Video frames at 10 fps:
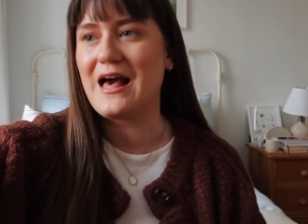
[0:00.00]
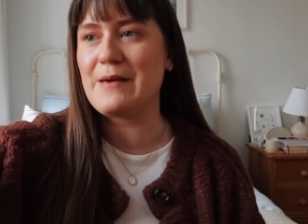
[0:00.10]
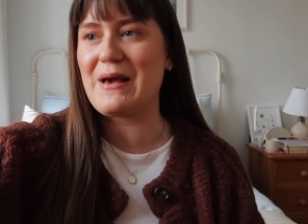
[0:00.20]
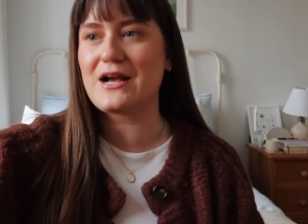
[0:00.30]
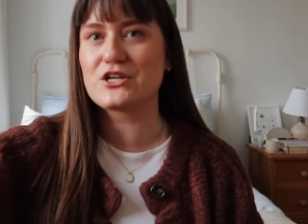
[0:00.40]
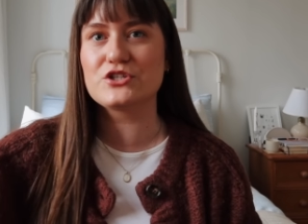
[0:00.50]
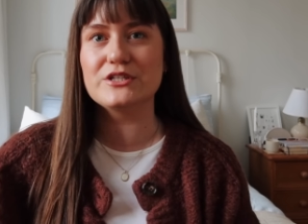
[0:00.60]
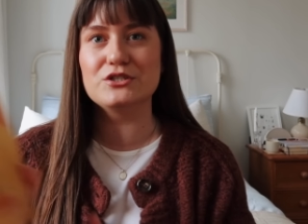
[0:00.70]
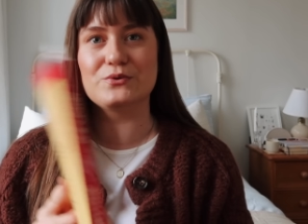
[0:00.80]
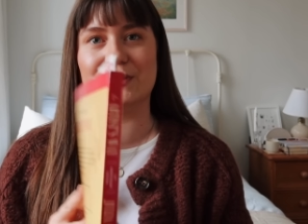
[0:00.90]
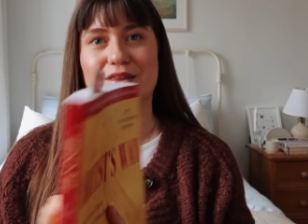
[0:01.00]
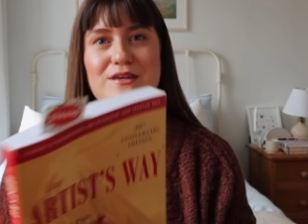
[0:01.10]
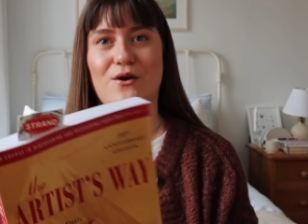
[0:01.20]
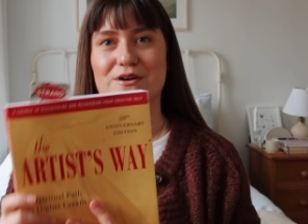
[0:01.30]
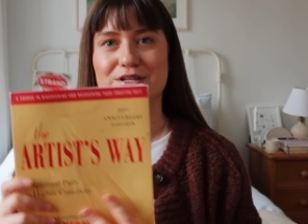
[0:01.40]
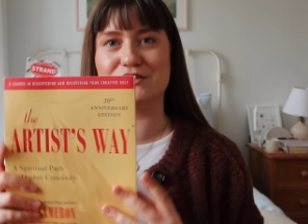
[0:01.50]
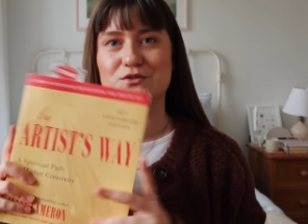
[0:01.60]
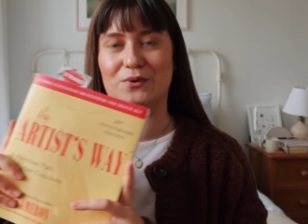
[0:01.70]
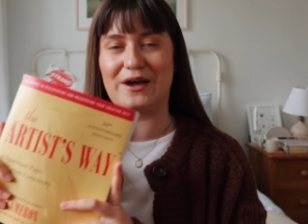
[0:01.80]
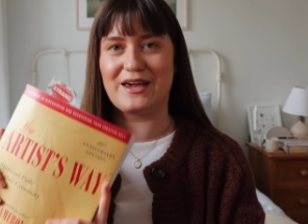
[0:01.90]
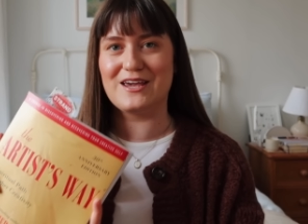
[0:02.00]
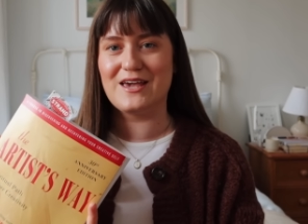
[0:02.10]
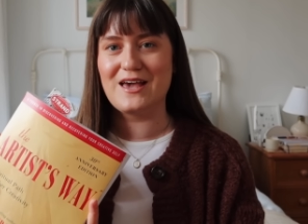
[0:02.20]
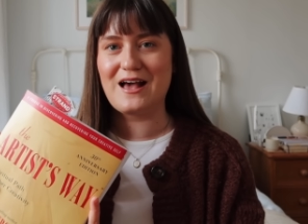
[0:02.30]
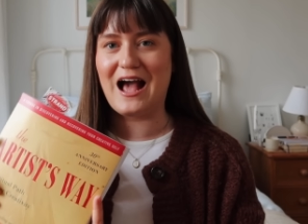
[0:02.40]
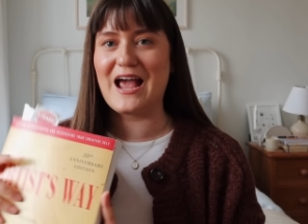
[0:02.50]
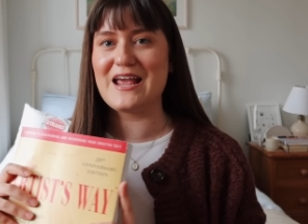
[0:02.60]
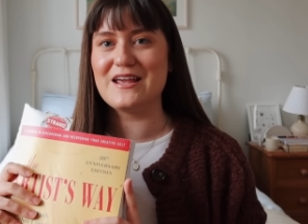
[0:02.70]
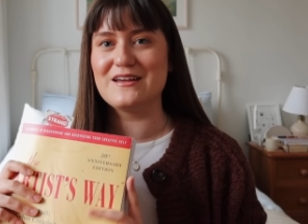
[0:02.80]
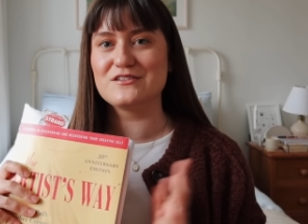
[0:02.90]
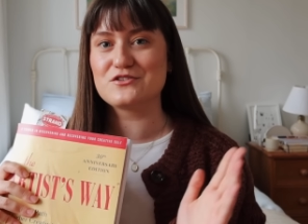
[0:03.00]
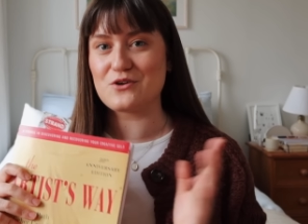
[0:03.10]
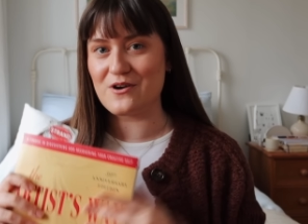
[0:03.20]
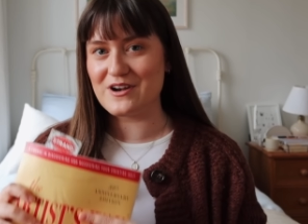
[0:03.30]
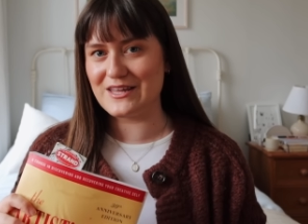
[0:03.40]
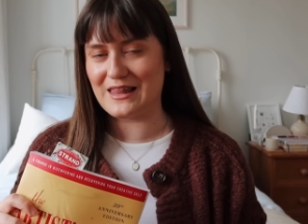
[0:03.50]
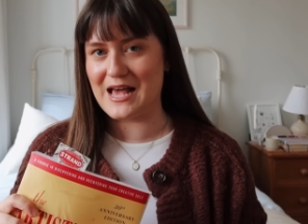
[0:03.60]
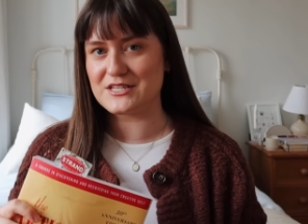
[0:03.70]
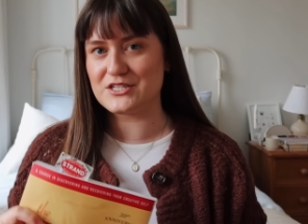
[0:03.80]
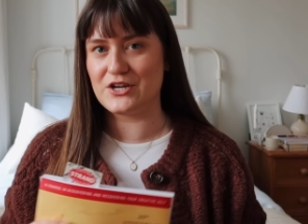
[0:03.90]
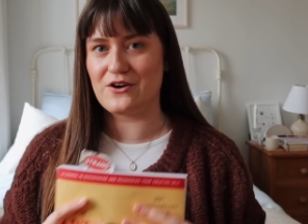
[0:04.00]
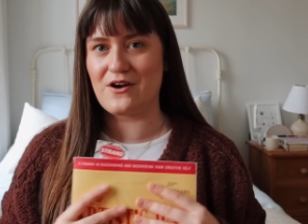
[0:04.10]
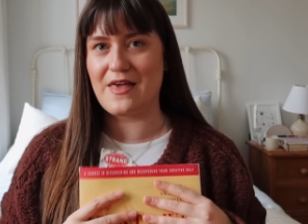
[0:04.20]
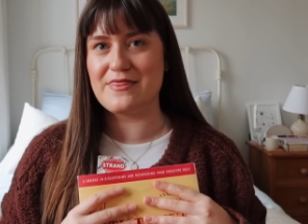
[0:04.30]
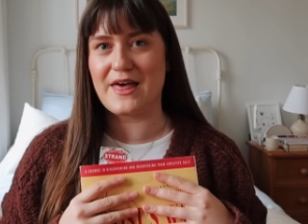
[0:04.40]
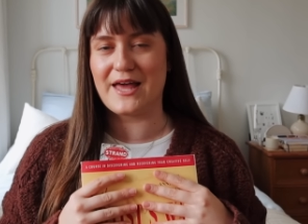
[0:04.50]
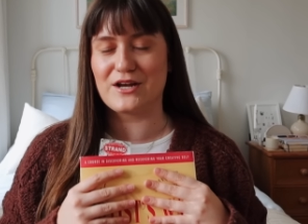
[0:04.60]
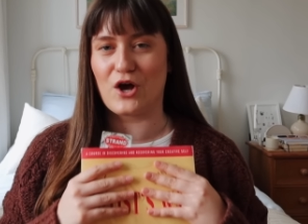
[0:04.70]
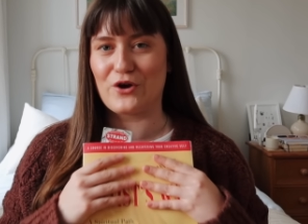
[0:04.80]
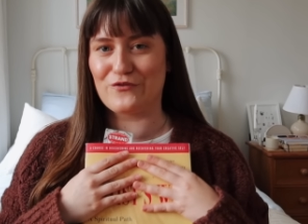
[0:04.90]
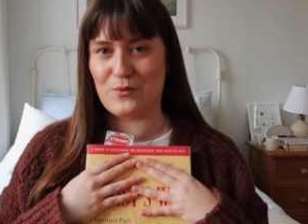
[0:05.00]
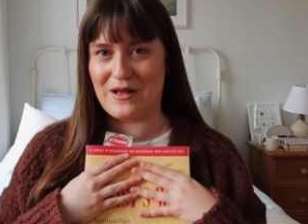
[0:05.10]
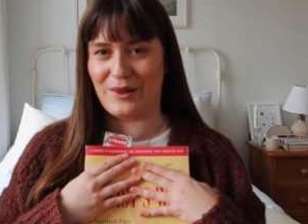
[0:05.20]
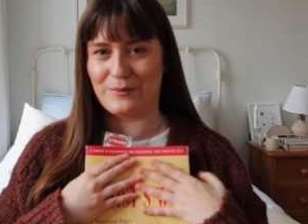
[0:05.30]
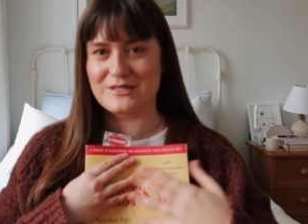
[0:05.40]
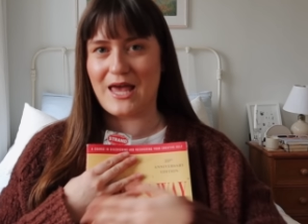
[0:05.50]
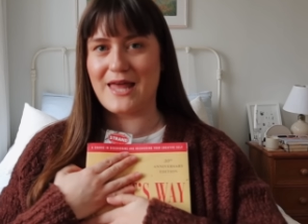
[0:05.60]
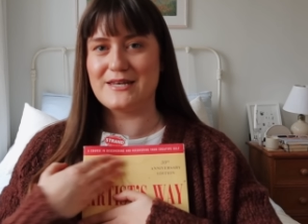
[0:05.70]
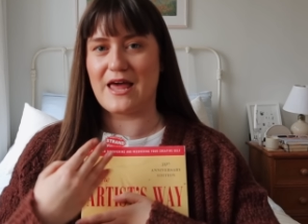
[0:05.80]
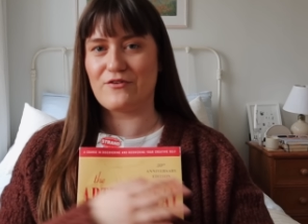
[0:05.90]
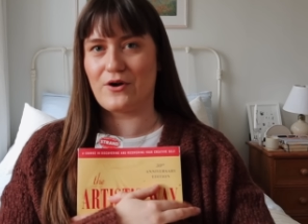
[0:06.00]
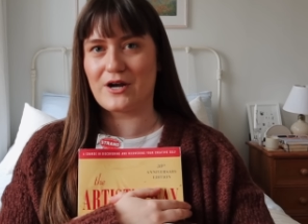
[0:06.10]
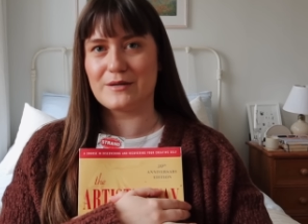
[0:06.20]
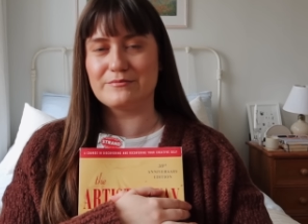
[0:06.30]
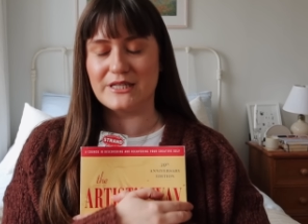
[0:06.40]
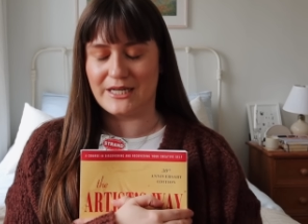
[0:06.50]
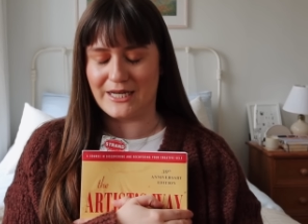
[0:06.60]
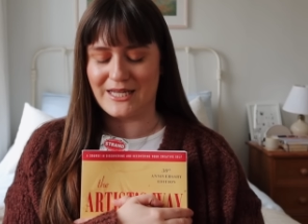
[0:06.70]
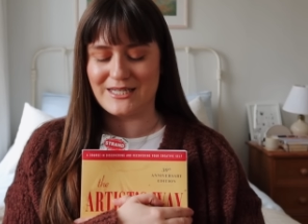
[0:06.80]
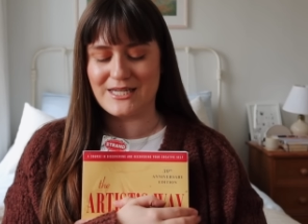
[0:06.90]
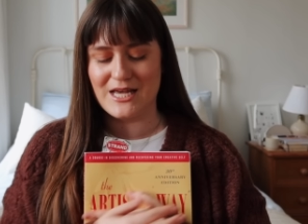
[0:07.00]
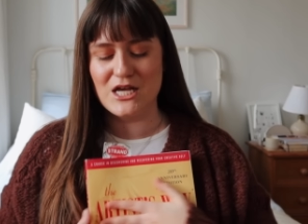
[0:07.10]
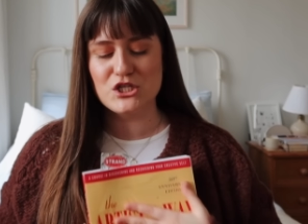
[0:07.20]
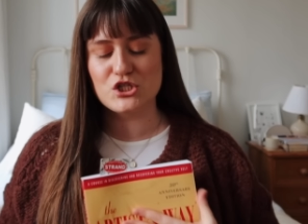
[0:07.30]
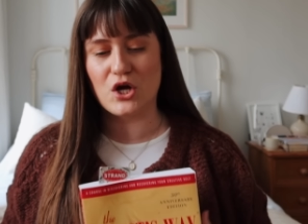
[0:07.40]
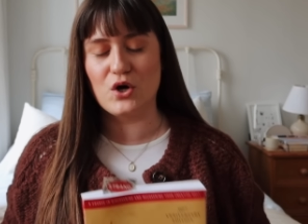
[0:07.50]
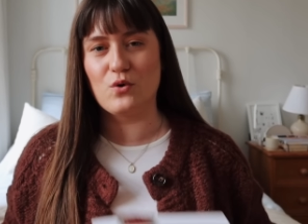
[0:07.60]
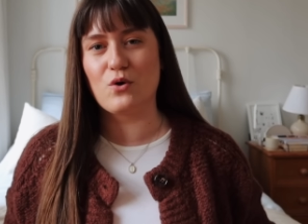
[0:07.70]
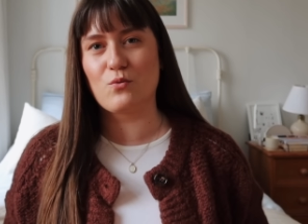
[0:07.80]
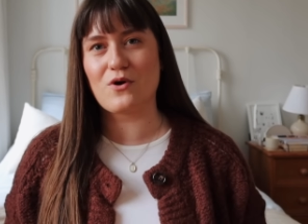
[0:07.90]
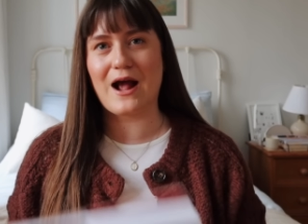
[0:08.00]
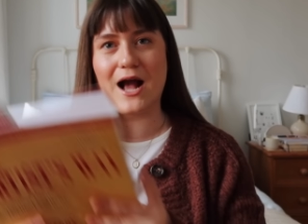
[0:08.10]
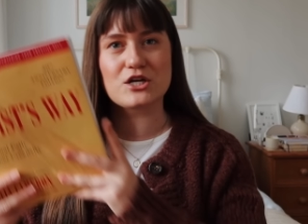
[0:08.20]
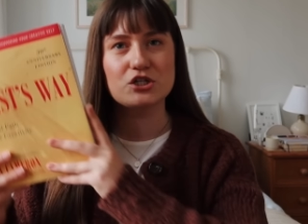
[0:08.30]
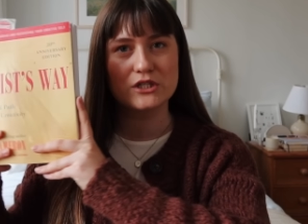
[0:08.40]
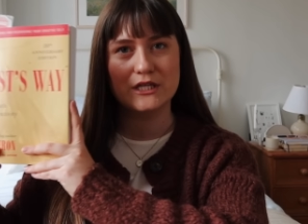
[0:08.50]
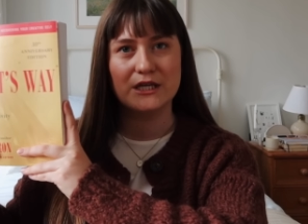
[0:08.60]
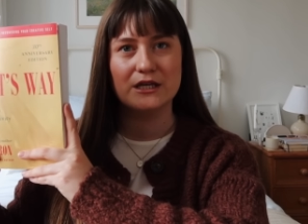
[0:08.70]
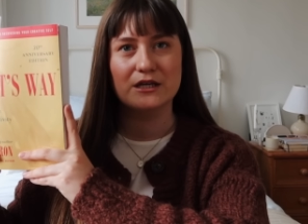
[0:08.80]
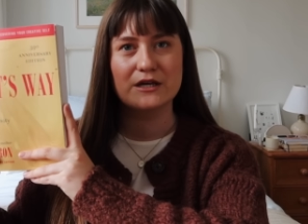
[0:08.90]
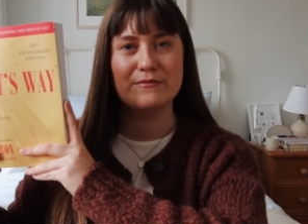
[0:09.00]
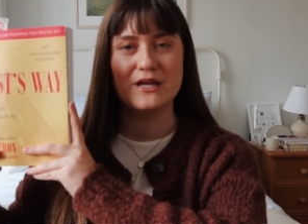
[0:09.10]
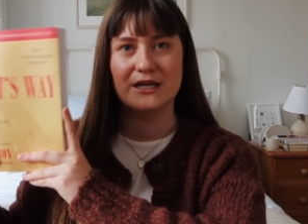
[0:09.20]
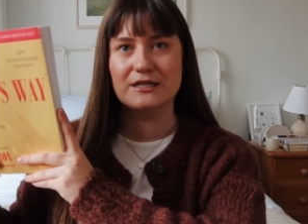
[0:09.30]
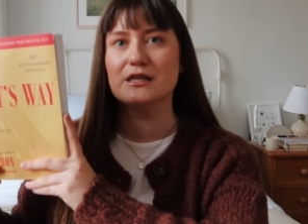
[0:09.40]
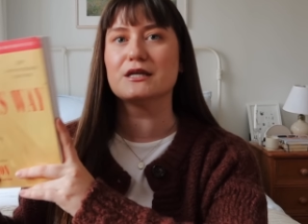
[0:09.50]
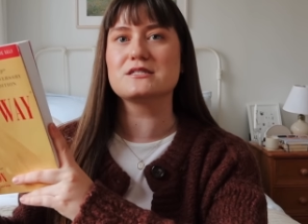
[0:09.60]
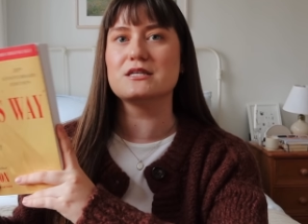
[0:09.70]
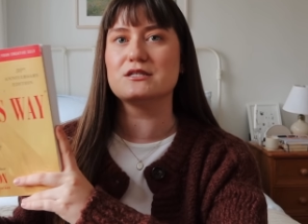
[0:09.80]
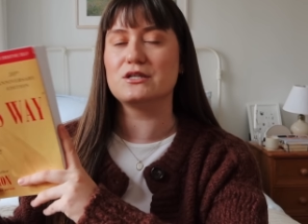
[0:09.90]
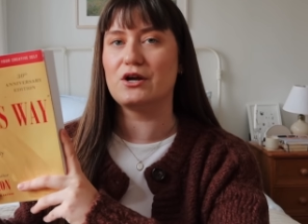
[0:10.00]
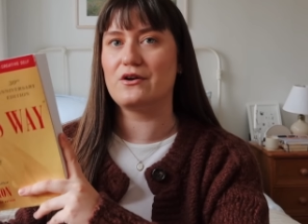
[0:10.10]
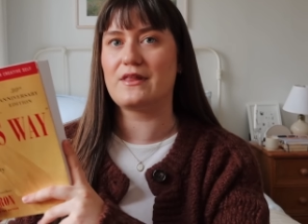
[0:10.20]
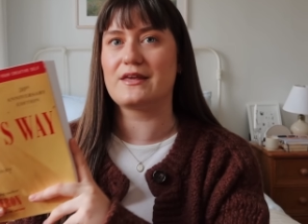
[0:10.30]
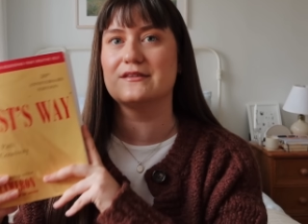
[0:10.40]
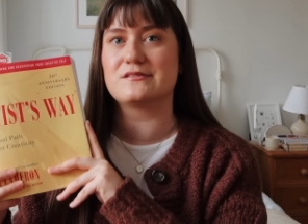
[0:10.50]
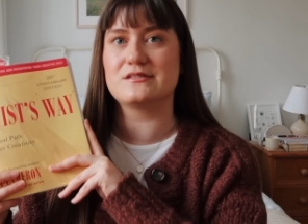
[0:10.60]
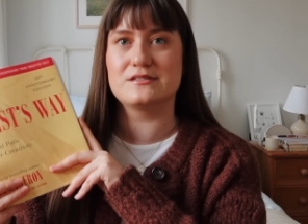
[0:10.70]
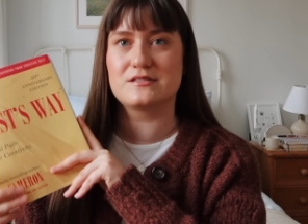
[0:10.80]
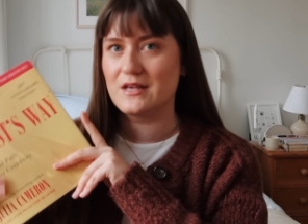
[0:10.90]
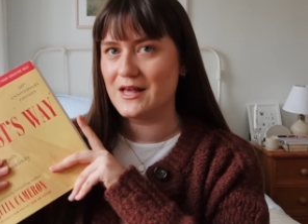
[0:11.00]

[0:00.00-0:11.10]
I'm actually doing The Artist's Way. I started it last year and then got overwhelmed and never completed it. So we're actually committing to this this year. Like this is